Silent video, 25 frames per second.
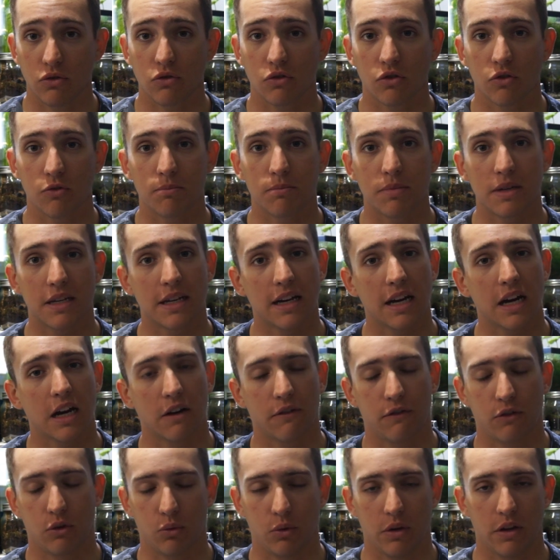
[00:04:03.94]
so be
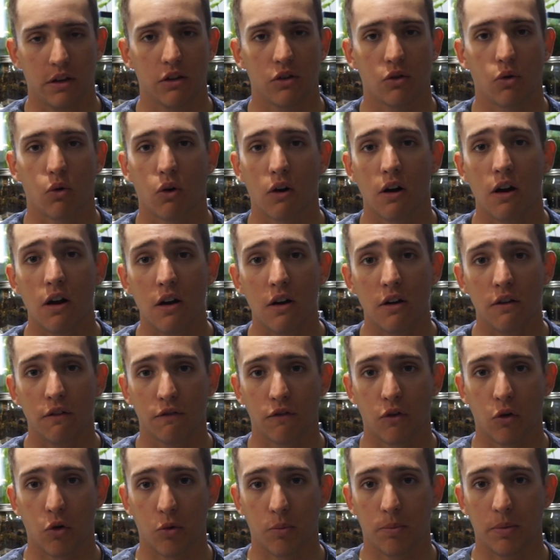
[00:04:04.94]
careful with your
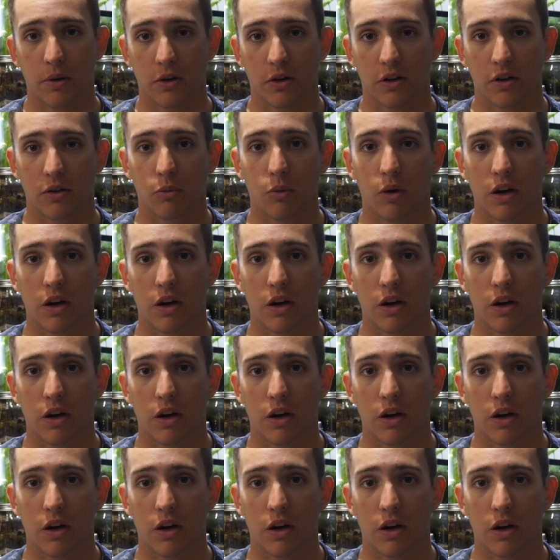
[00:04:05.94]
photo period